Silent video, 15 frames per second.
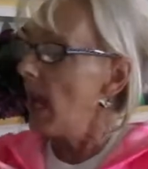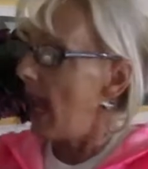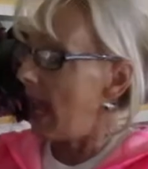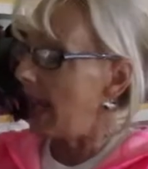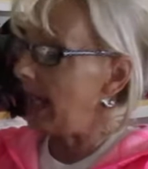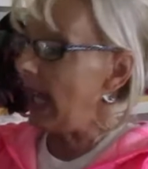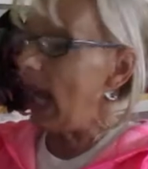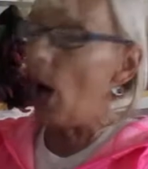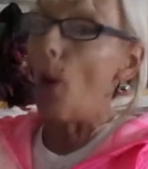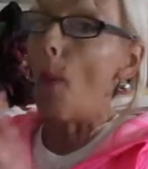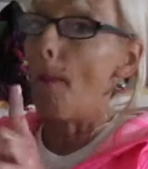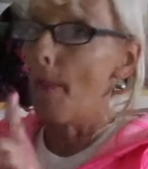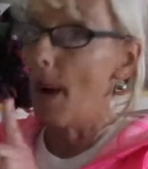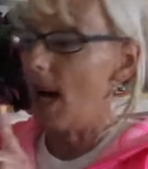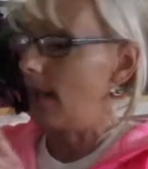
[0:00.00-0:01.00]
Anyhow,
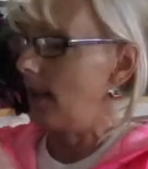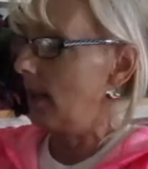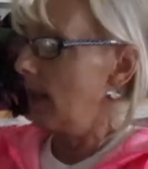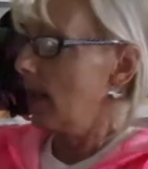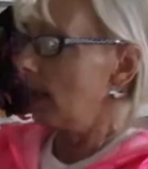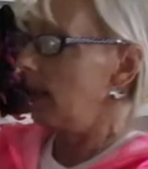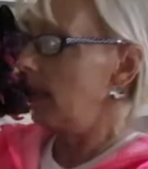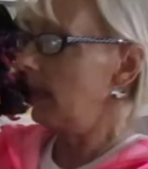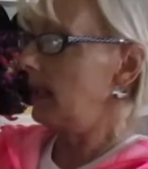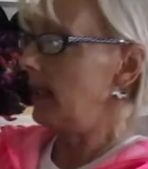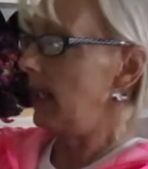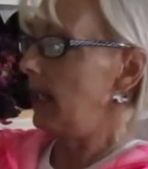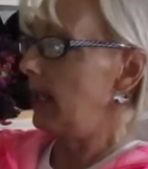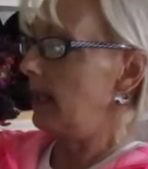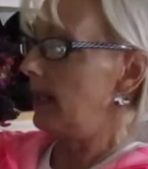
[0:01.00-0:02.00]
but this
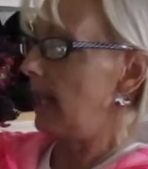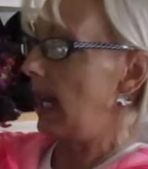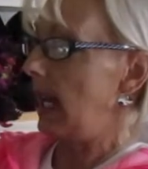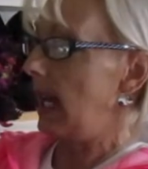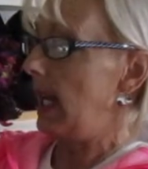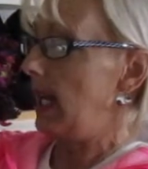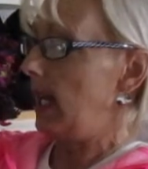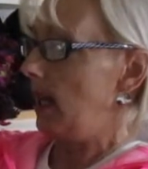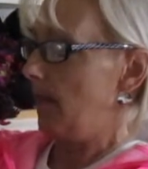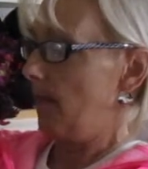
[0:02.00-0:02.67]
is a